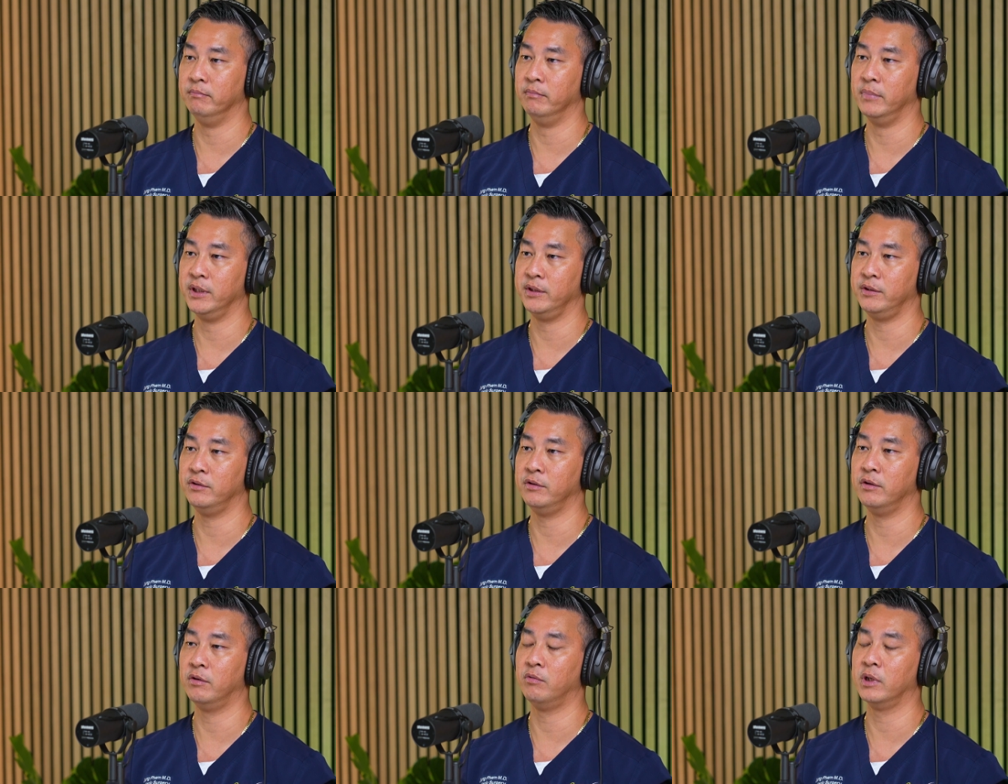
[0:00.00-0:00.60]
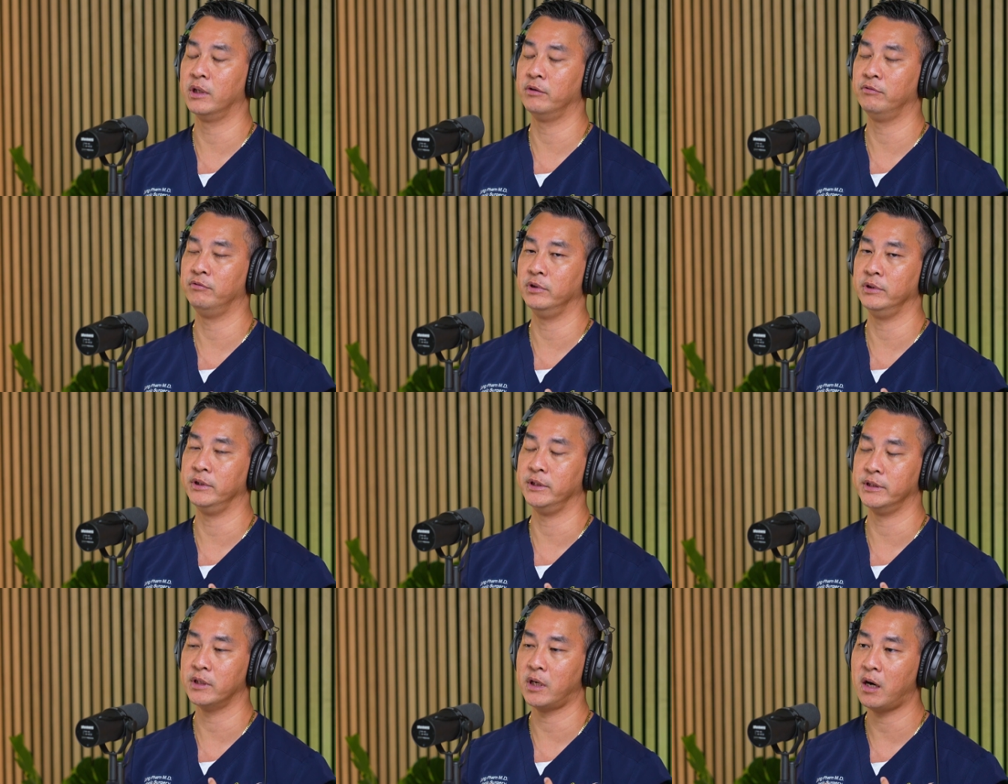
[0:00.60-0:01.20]
but you don't want to
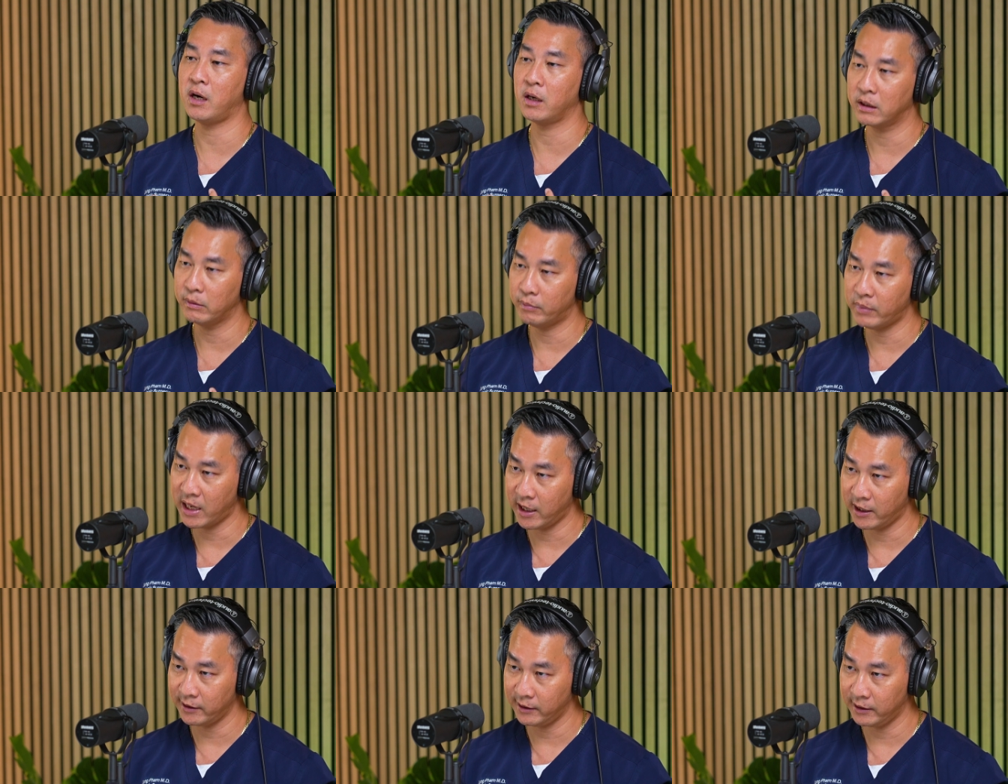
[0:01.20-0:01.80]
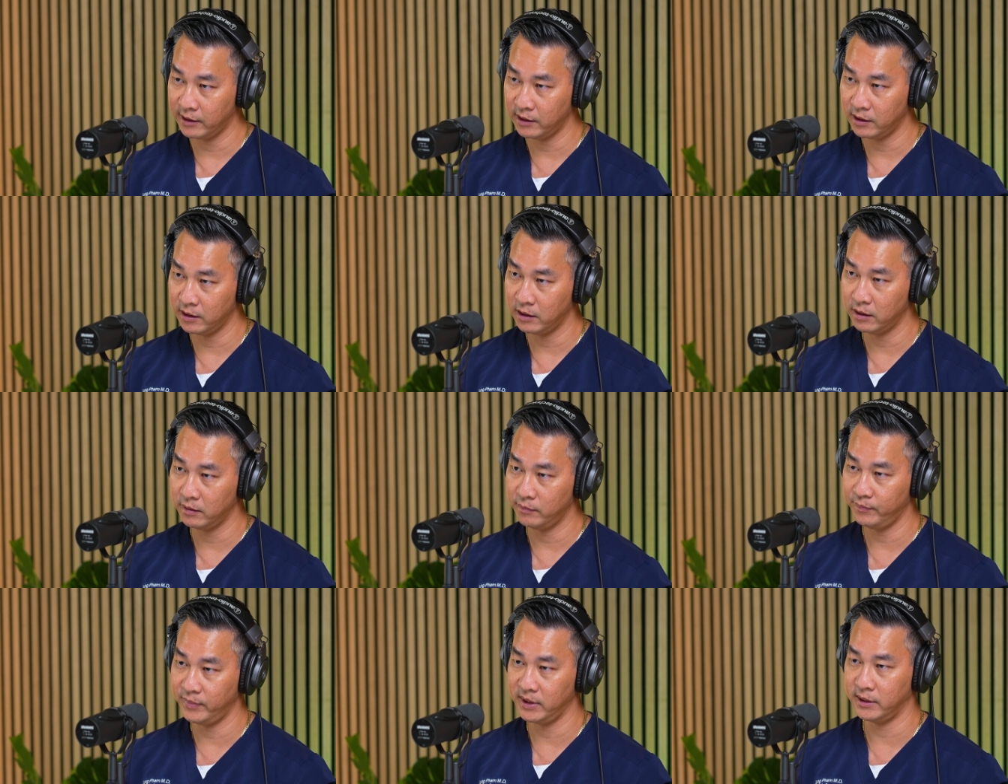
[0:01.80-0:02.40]
really talk about
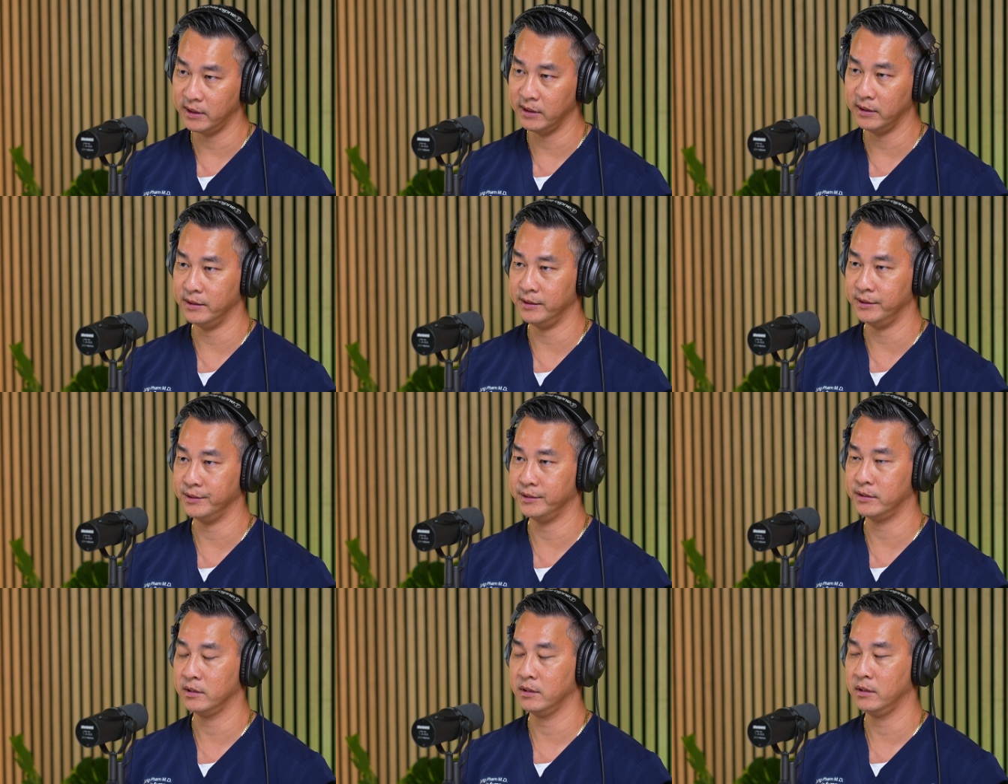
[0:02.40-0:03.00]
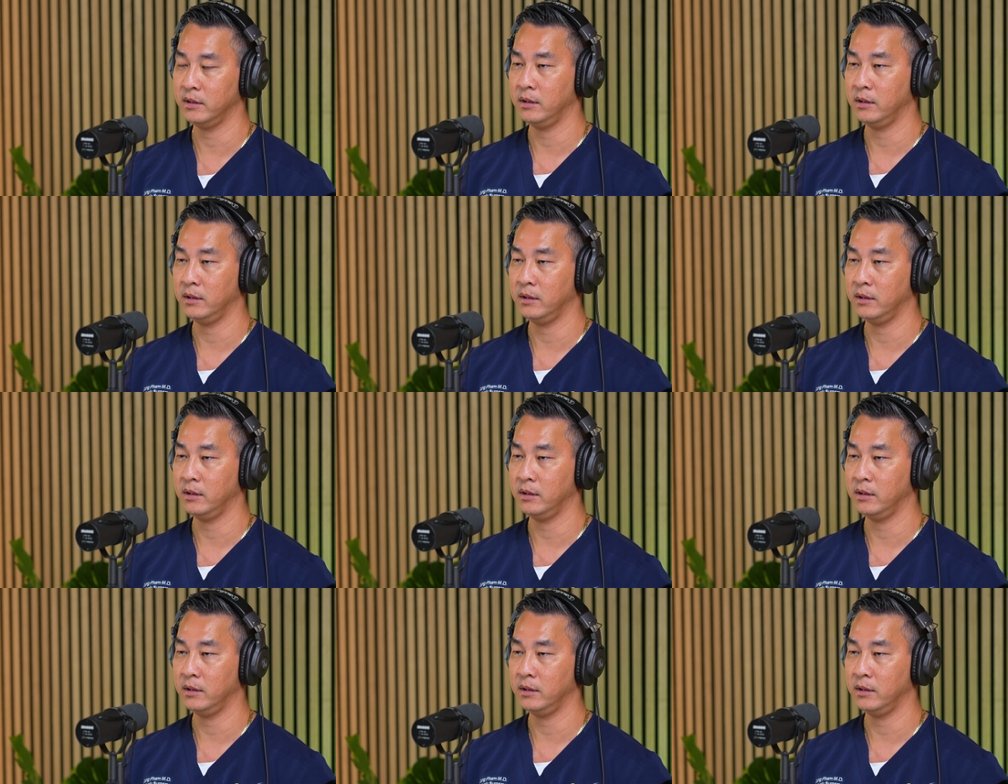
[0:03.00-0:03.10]
it because...